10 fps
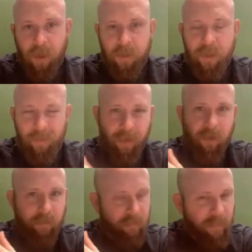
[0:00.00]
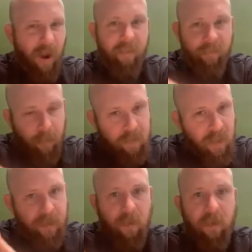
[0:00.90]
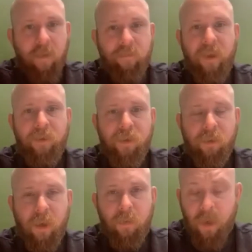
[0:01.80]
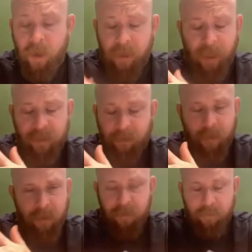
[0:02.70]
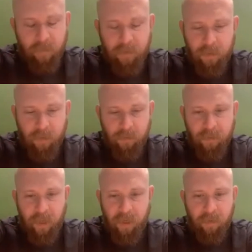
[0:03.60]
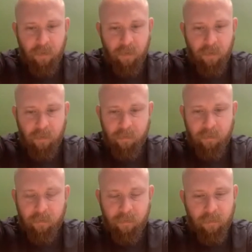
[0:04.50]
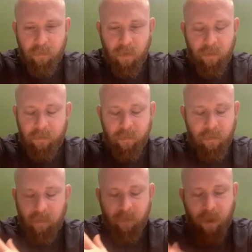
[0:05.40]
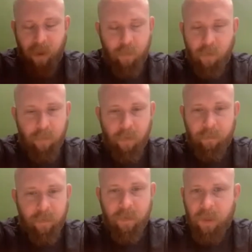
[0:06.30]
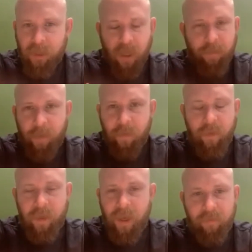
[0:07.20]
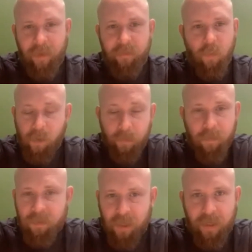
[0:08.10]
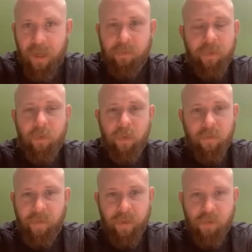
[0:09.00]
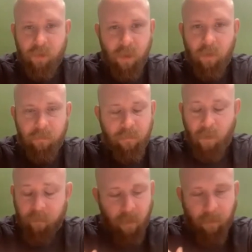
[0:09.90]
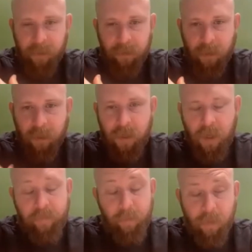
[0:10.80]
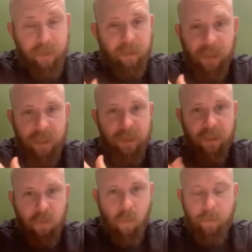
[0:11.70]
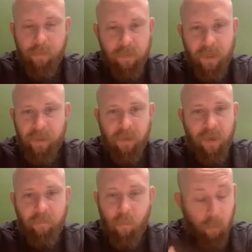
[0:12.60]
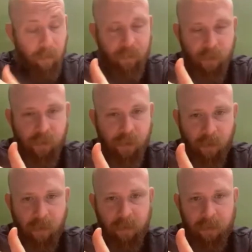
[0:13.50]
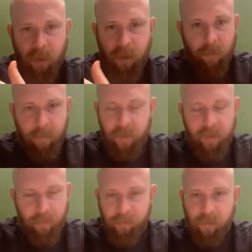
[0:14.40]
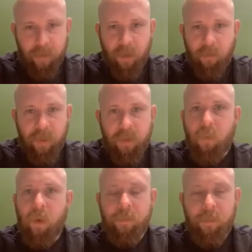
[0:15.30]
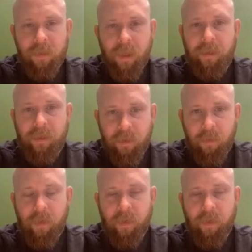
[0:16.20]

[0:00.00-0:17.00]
typically 5% on a conventional loan. That's a misunderstanding or how you want to put it. But a lot of people think you have to have 20% down to do a conventional loan. Far from it. If you put down less than 20%, you'll have mortgage insurance, but you definitely don't need 20% to do a